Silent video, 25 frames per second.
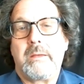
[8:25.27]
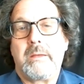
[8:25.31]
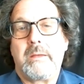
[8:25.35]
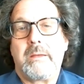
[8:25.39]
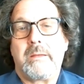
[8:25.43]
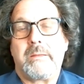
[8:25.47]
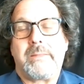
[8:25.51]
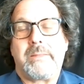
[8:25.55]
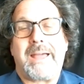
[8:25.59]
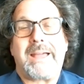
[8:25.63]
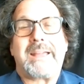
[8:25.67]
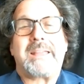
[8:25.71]

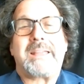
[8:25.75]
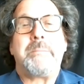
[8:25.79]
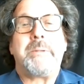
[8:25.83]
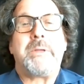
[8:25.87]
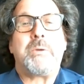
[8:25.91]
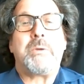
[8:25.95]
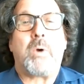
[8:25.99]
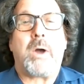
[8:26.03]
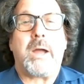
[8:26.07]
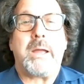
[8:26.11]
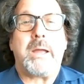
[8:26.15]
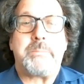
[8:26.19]
That can be
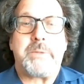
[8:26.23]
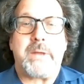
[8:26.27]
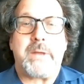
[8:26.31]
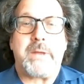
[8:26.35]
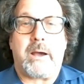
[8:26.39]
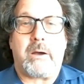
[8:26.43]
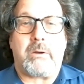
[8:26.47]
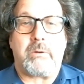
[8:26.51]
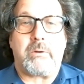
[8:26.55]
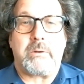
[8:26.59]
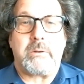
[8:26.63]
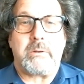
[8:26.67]
wiped
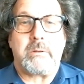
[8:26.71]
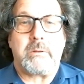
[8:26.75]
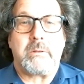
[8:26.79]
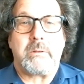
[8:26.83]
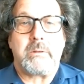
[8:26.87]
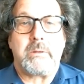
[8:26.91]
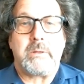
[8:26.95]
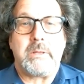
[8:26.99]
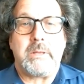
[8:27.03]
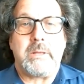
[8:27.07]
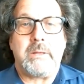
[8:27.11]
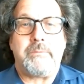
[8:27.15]
out
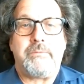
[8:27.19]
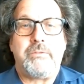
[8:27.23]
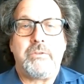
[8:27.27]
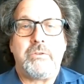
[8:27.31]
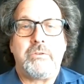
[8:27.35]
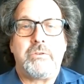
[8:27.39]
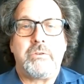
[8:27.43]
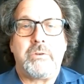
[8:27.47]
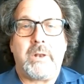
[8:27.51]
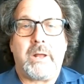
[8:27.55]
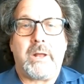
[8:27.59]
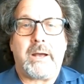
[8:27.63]
if you
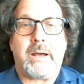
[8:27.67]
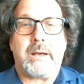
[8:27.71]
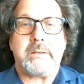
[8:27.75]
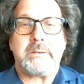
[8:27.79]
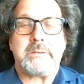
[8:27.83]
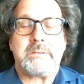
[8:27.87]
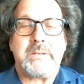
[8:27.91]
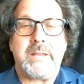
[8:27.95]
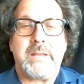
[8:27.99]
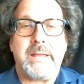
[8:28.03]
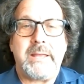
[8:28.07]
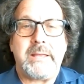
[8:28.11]
do not
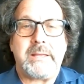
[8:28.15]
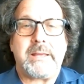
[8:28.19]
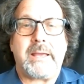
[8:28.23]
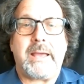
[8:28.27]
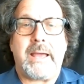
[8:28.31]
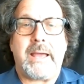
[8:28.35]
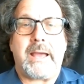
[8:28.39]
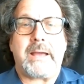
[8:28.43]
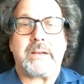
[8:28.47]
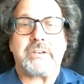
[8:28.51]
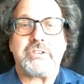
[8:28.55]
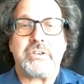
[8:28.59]
take
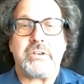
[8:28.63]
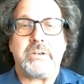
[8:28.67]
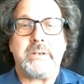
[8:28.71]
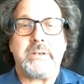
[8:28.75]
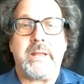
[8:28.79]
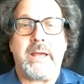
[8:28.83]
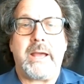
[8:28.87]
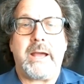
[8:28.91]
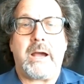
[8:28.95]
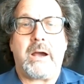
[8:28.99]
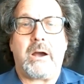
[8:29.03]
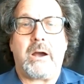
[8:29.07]
action
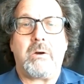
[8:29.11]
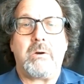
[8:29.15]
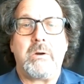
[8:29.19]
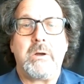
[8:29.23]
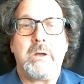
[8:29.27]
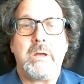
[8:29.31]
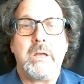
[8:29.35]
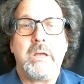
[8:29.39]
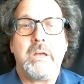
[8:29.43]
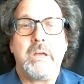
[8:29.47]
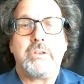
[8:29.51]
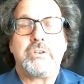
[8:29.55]
now
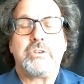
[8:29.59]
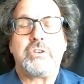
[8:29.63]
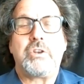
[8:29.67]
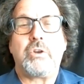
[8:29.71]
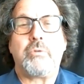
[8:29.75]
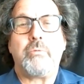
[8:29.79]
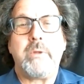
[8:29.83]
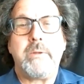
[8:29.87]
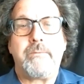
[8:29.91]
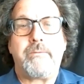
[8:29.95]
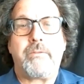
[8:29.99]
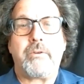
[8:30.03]
to
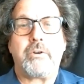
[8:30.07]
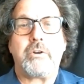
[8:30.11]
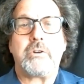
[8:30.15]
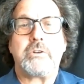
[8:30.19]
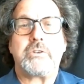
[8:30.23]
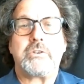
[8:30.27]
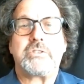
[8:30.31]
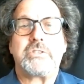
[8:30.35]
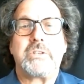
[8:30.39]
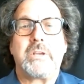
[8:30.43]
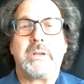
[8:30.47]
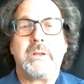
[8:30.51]

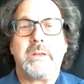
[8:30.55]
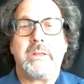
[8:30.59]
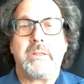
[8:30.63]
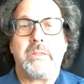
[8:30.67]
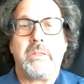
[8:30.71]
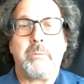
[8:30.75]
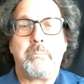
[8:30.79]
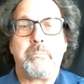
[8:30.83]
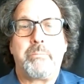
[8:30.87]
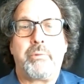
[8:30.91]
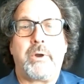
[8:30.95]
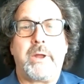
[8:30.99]
reverse
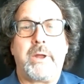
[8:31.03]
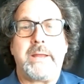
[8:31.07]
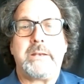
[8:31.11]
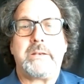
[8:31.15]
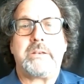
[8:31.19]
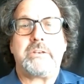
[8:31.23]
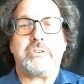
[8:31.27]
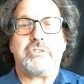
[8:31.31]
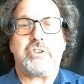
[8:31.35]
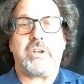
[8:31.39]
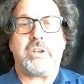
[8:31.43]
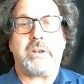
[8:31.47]
the brain
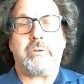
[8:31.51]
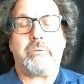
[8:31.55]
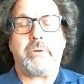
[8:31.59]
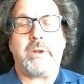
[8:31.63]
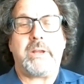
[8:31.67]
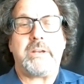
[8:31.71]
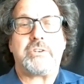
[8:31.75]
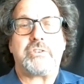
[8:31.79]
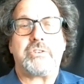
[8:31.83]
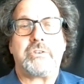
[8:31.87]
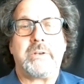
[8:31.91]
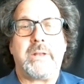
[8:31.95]

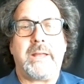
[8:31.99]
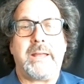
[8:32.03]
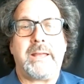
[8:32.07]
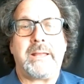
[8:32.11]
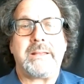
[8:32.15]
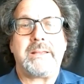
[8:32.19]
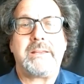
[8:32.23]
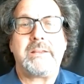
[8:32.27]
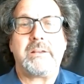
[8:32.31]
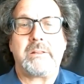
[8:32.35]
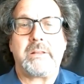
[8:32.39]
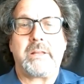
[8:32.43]
degeneration
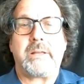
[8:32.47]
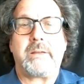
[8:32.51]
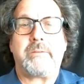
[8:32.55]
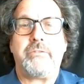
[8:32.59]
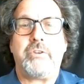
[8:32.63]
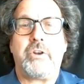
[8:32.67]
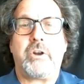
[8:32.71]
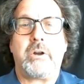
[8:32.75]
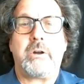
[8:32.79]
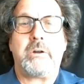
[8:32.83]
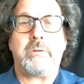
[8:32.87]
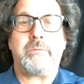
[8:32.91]
and killing of
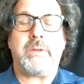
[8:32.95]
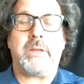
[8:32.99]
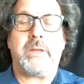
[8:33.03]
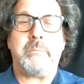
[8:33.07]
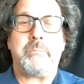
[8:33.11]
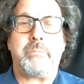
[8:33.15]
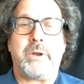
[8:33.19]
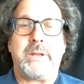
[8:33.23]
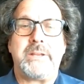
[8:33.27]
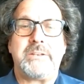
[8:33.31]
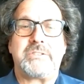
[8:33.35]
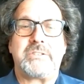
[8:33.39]
nerve and
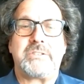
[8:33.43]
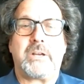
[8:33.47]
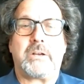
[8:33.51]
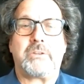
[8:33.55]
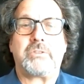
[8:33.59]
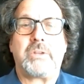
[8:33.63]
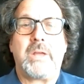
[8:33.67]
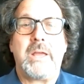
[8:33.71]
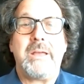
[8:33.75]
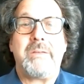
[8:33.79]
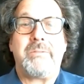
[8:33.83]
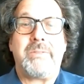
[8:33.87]
brain cells
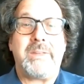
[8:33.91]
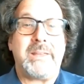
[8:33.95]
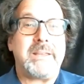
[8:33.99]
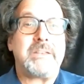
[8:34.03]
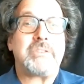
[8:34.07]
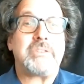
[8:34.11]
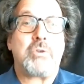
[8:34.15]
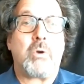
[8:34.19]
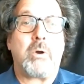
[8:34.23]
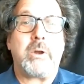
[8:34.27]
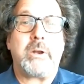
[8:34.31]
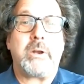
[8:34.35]
that
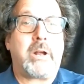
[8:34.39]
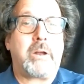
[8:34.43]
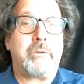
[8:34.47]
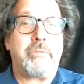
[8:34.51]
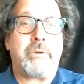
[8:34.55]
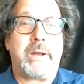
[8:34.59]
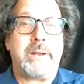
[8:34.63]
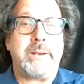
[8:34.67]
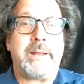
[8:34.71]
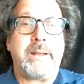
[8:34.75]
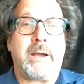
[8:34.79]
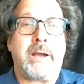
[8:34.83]
is going on
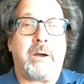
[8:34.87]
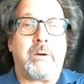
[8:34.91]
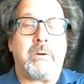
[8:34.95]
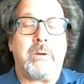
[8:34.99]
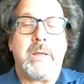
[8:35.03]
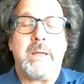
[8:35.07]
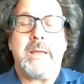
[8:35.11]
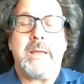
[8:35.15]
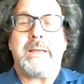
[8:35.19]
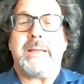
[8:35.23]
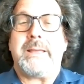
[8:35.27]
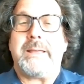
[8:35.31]
right now.
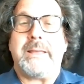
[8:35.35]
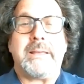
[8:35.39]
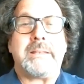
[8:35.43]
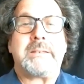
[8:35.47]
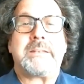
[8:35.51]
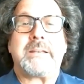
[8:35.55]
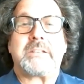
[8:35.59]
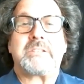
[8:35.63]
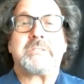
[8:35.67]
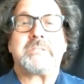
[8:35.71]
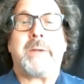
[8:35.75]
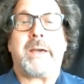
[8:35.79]
It
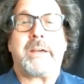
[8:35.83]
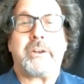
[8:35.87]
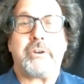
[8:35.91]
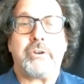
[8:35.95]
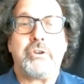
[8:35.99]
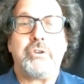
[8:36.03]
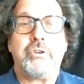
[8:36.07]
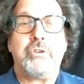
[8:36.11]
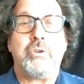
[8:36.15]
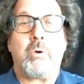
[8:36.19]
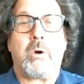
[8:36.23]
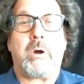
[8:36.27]
doesn't matter
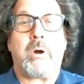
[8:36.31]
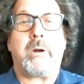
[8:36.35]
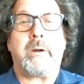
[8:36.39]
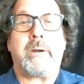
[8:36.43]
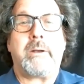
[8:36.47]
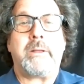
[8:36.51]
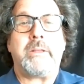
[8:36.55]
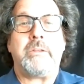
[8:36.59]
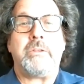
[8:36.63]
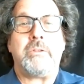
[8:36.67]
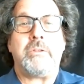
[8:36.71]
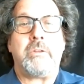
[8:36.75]
who you are.
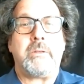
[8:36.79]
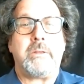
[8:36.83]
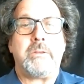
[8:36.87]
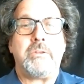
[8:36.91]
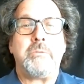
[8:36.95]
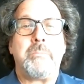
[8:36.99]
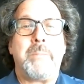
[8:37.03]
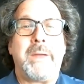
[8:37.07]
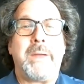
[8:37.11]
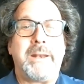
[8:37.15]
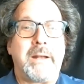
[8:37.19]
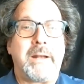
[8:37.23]
You, you
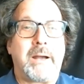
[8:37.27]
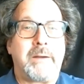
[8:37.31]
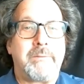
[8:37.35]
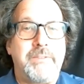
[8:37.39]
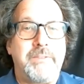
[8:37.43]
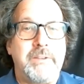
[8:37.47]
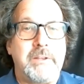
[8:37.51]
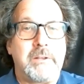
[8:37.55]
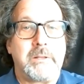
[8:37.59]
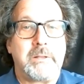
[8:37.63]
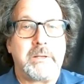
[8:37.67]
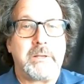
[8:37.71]
may not
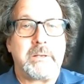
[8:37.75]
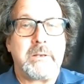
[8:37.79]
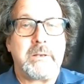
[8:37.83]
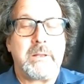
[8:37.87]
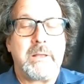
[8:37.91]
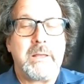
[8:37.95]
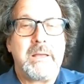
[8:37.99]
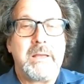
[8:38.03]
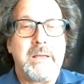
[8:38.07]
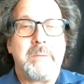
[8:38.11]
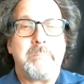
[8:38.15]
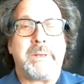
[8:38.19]
feel it,
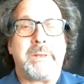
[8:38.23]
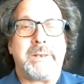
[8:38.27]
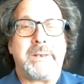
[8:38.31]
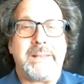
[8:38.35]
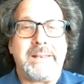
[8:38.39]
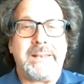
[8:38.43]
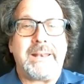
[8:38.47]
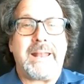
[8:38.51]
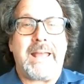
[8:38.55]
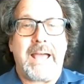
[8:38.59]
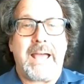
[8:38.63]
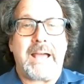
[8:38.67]
but
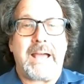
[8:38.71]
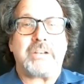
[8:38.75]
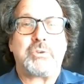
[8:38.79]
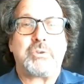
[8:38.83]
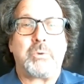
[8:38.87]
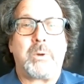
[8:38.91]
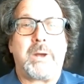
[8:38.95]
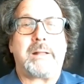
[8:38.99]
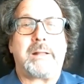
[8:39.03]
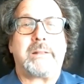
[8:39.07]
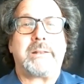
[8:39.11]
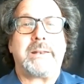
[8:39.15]
in
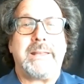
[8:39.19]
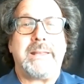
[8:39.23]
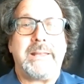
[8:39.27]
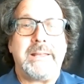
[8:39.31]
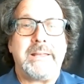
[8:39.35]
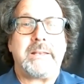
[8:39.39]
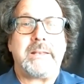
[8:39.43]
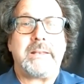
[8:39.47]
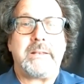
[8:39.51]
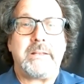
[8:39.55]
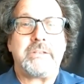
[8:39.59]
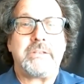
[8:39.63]
actuality,
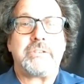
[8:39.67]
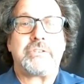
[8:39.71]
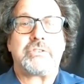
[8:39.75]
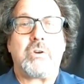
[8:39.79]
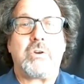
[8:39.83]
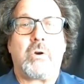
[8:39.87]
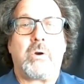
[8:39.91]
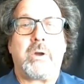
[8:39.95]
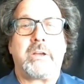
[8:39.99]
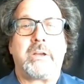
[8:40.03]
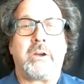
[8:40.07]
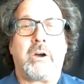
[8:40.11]
it is
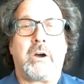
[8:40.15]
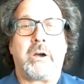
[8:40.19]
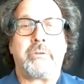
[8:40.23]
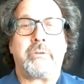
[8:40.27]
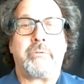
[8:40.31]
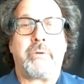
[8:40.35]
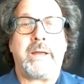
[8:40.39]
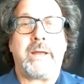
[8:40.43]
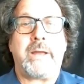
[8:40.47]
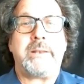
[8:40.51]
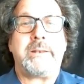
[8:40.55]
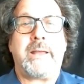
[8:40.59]
going on
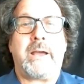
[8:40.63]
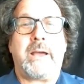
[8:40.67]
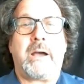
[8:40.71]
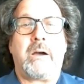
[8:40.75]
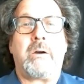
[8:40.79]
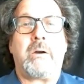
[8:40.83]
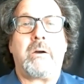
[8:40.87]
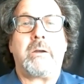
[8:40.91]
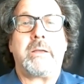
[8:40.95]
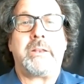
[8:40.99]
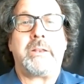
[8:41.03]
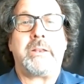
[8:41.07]
right
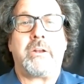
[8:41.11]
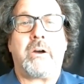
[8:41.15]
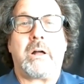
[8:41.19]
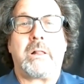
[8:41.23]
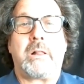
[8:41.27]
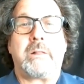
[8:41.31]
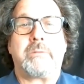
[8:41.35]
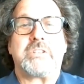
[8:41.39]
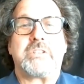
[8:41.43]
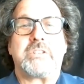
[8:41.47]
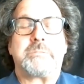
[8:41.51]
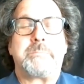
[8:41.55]
now in all
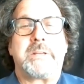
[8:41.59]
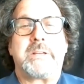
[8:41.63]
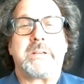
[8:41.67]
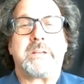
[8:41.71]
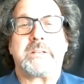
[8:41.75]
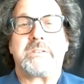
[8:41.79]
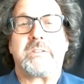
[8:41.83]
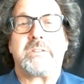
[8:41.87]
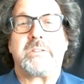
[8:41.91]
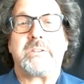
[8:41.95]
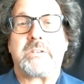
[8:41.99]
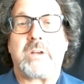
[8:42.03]
of us
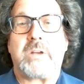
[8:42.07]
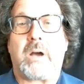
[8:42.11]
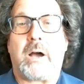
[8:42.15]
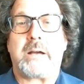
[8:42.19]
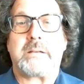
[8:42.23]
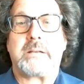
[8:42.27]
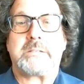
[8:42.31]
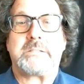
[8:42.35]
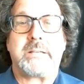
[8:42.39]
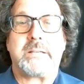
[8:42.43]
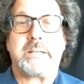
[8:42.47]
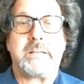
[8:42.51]
because of the
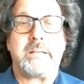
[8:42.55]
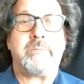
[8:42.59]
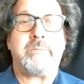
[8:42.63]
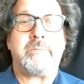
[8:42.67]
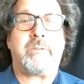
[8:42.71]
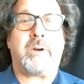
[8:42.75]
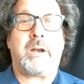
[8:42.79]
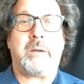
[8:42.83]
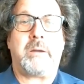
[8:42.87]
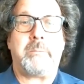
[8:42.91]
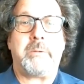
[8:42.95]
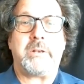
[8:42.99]
toxic
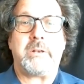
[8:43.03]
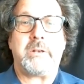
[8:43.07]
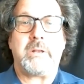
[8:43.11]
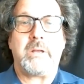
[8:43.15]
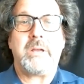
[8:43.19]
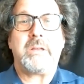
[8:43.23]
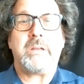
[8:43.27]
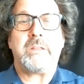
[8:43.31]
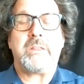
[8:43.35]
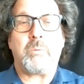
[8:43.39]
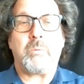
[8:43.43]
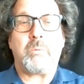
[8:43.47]
environment
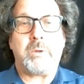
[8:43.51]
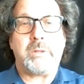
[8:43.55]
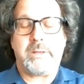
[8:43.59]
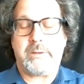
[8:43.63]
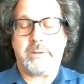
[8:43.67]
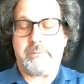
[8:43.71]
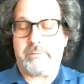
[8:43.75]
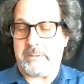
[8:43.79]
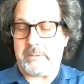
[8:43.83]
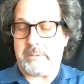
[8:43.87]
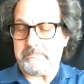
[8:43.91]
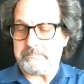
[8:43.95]
that we
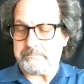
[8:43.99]
live in.